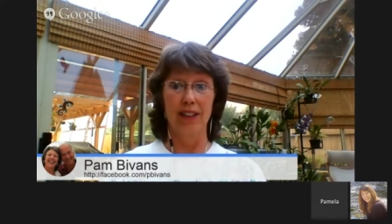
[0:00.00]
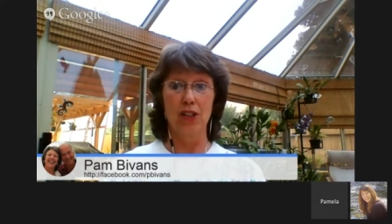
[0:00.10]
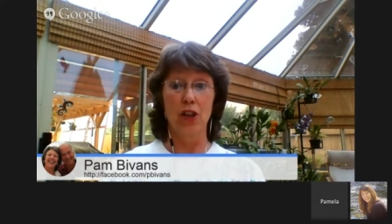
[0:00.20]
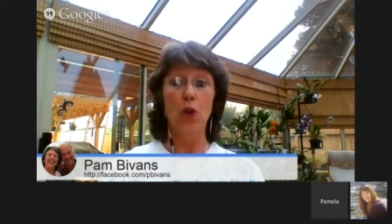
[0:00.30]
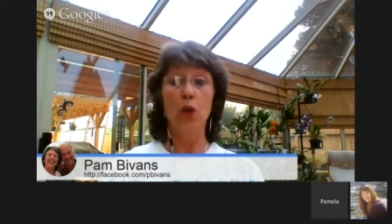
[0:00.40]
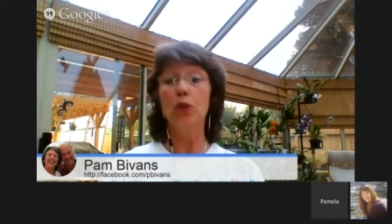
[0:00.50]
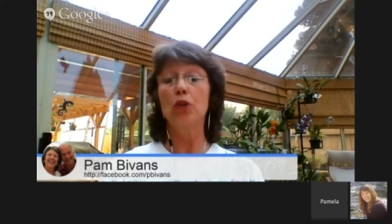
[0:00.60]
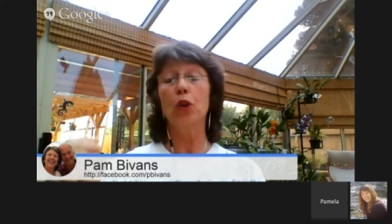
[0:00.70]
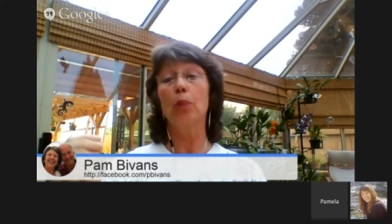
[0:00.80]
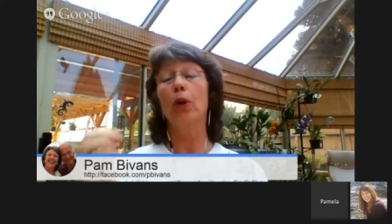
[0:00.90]
So, who
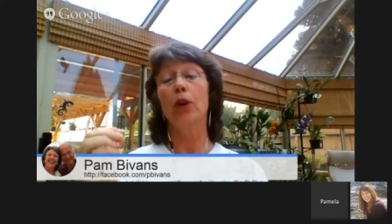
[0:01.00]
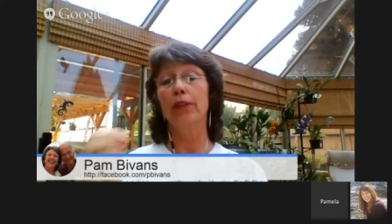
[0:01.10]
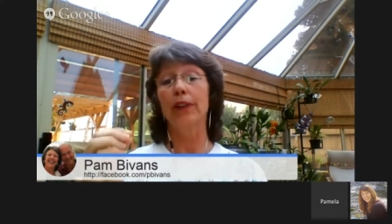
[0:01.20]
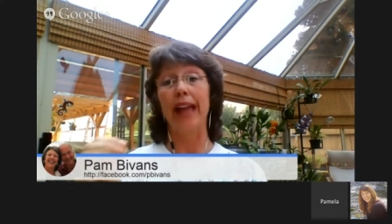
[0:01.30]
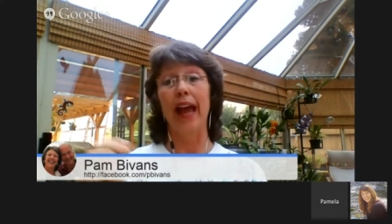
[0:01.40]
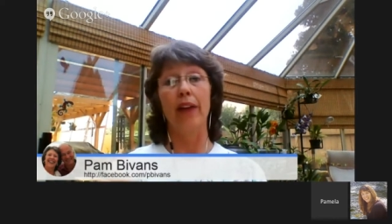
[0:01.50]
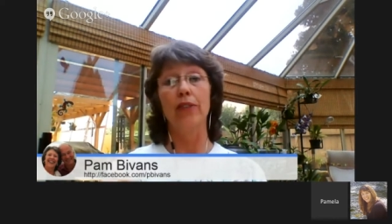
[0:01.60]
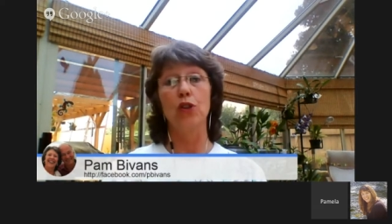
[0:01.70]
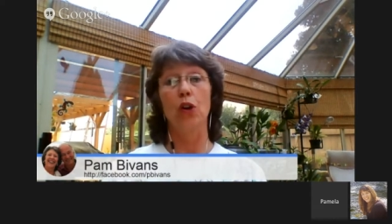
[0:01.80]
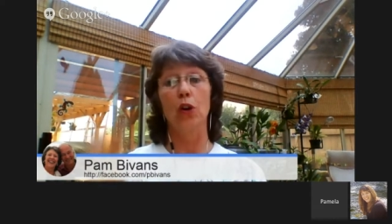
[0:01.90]
is your perfect
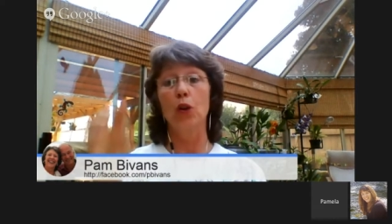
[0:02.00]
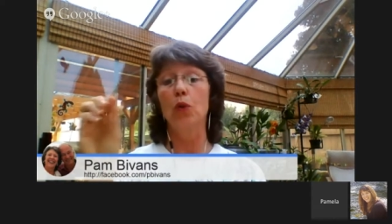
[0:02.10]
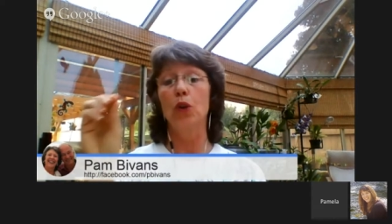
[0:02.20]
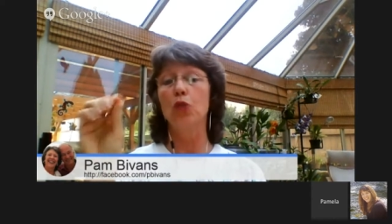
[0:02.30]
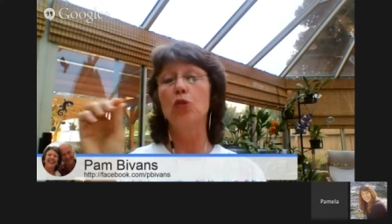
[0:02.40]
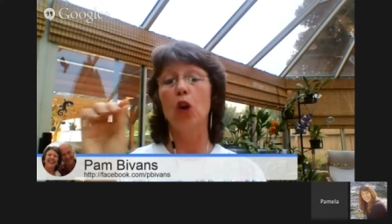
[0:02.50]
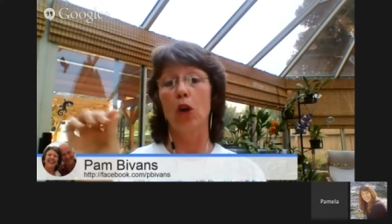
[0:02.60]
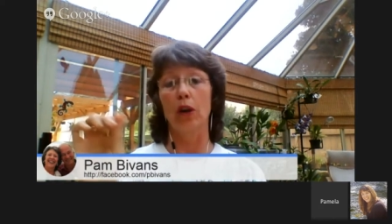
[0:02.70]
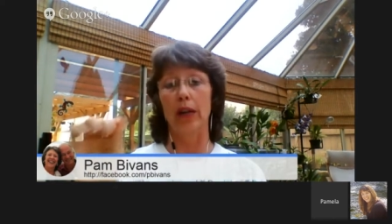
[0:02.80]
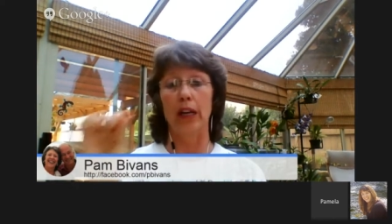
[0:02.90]
avatar? Who are you
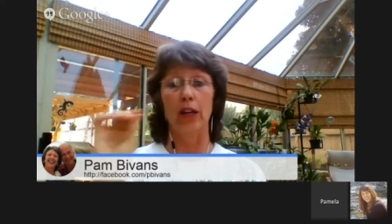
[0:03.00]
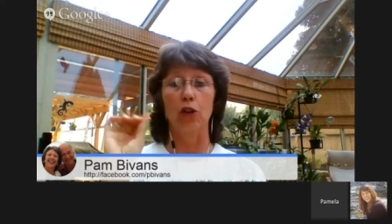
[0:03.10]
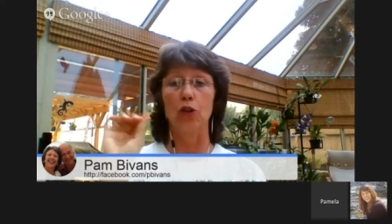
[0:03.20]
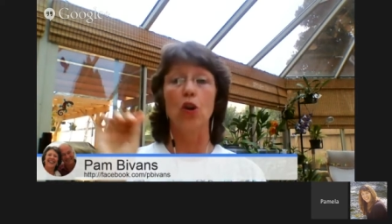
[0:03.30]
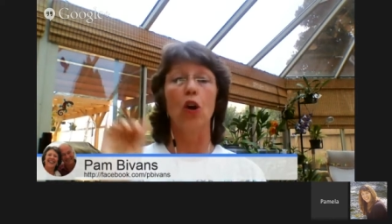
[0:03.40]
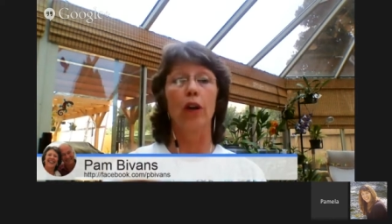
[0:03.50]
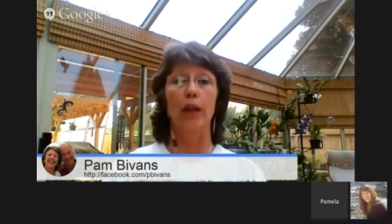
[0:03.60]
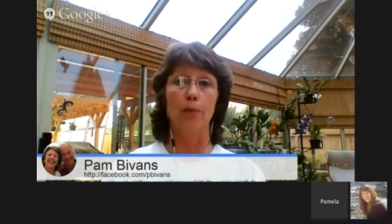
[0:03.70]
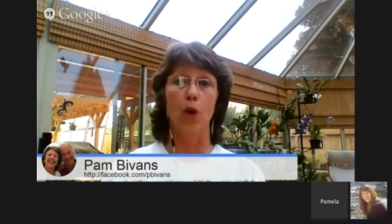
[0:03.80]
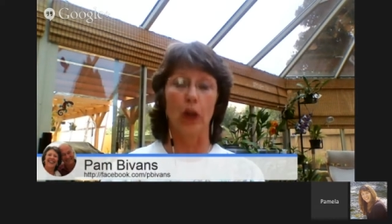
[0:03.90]
targeting? Your
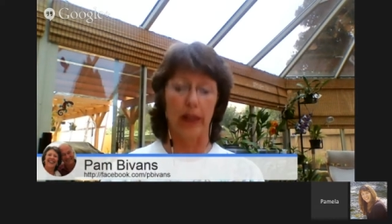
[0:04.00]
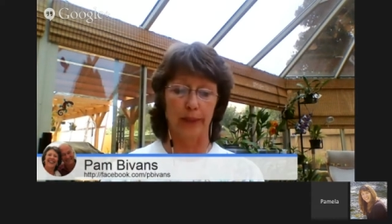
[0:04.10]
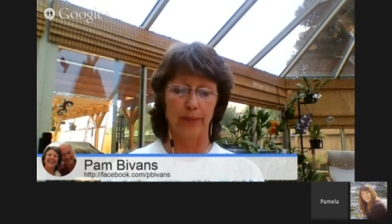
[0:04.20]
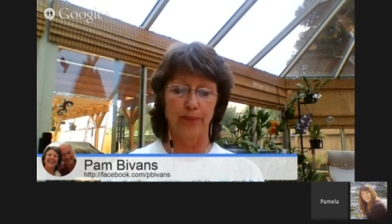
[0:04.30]
target market.